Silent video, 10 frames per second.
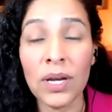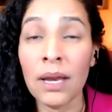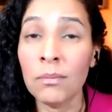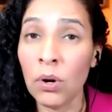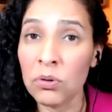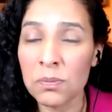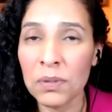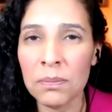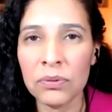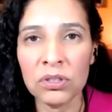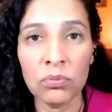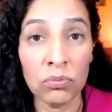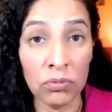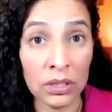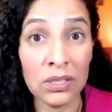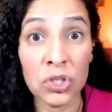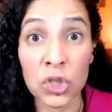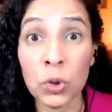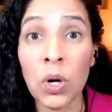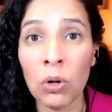and most people really do